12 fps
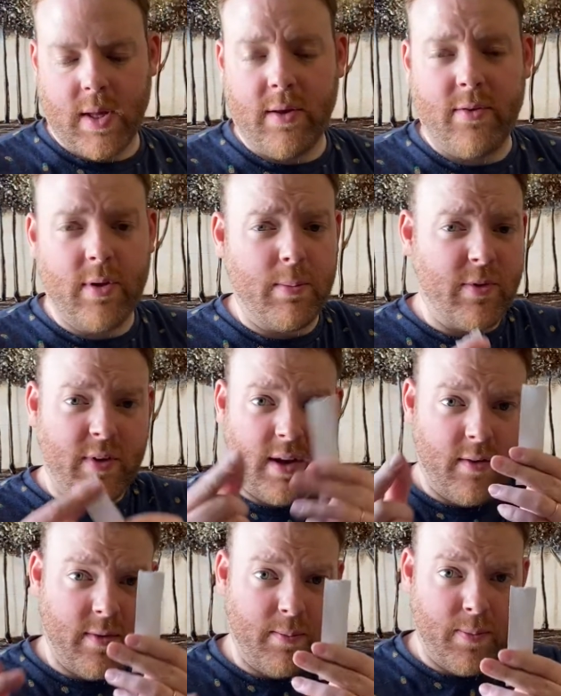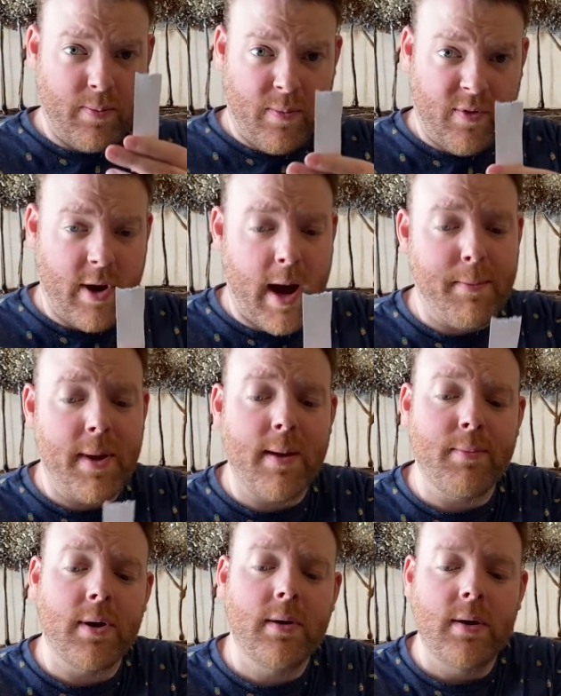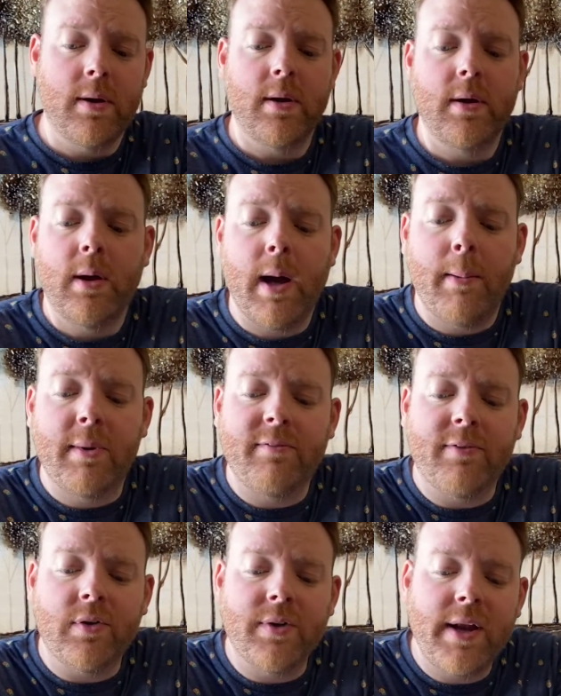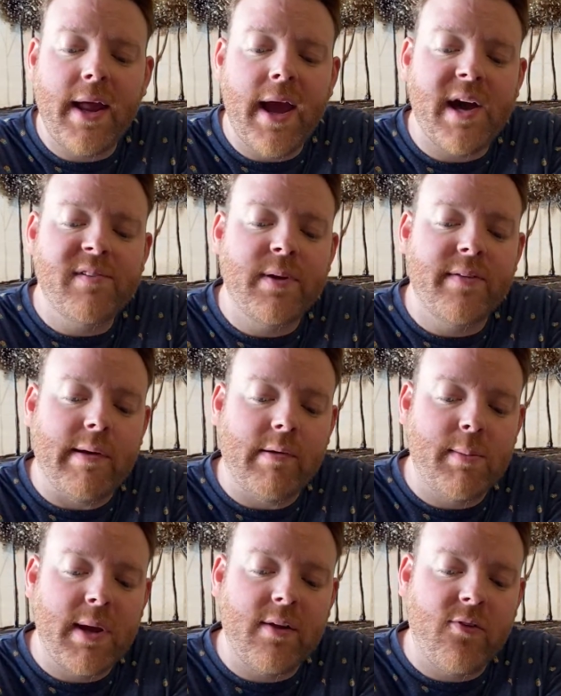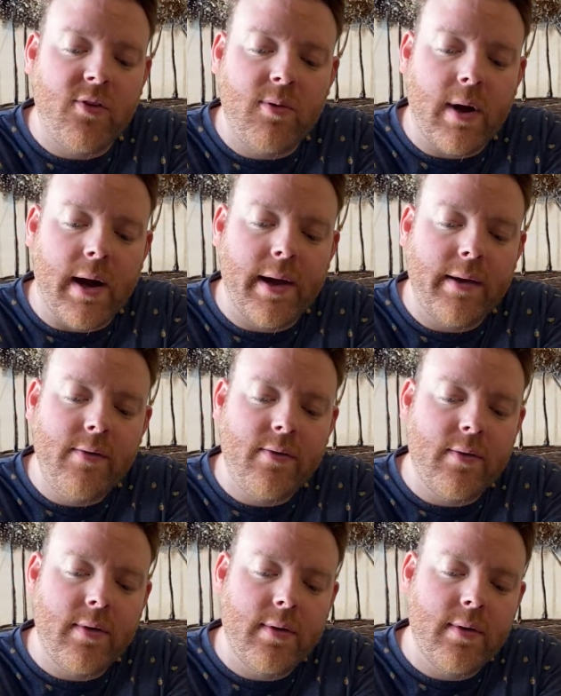So I'm just gonna use a scrap paper. I'm gonna fold it in half because I wanna make 2 eyes.